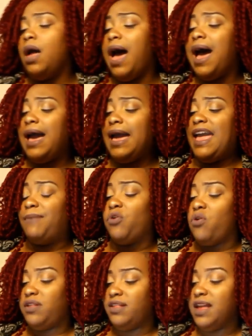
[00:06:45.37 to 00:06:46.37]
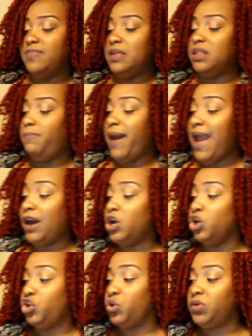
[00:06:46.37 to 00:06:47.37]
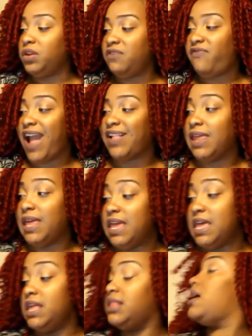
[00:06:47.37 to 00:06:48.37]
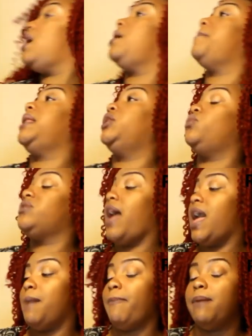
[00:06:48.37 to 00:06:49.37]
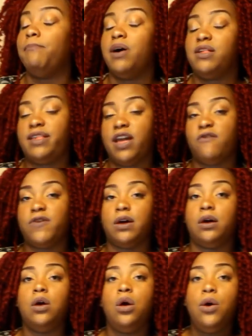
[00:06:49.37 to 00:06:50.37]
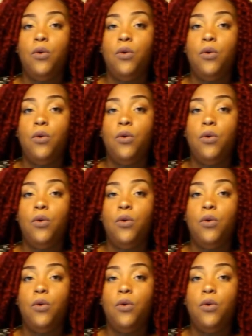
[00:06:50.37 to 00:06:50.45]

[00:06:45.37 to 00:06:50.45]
I am going to send this back due to the fact that it is um, a little tight in my bust area.